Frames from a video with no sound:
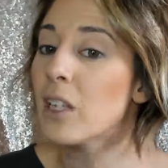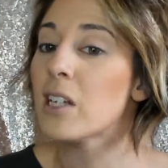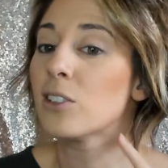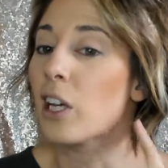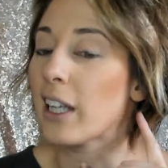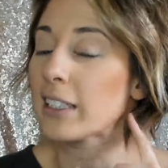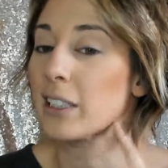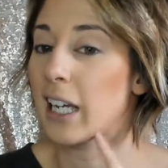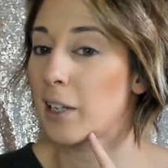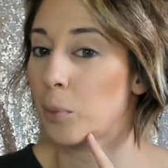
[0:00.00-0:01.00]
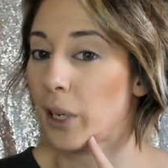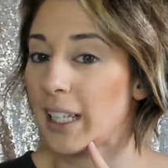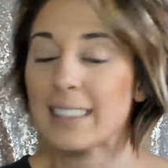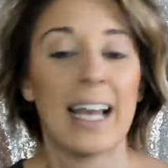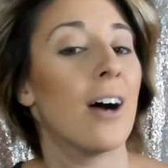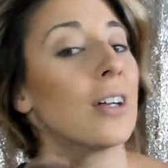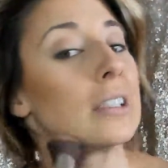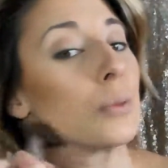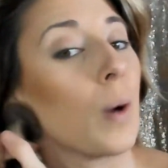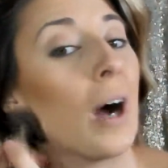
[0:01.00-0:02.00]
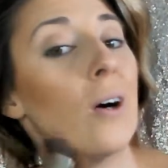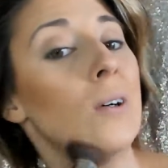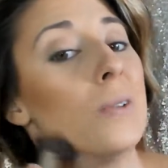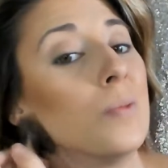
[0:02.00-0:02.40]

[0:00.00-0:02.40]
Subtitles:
So I like to kind of bring it down as well.